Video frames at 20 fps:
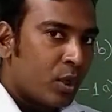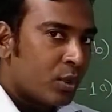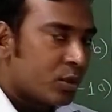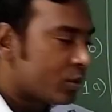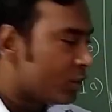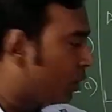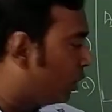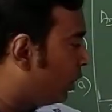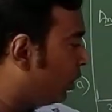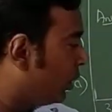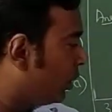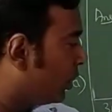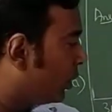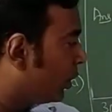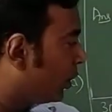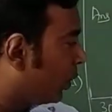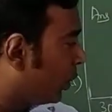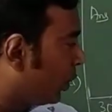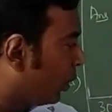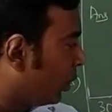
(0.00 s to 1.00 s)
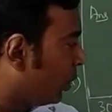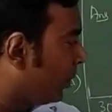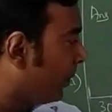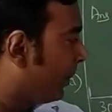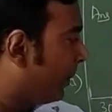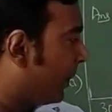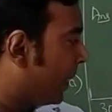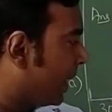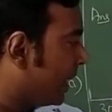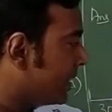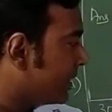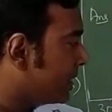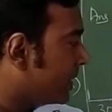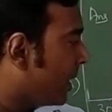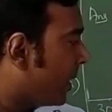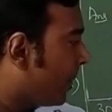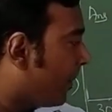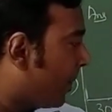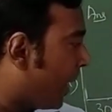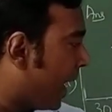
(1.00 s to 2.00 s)
So 2 plus
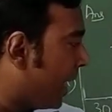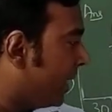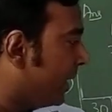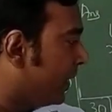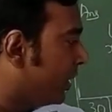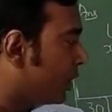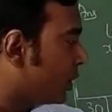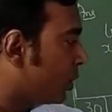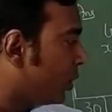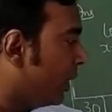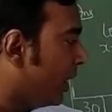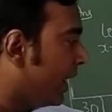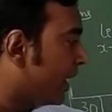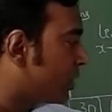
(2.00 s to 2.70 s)
pi into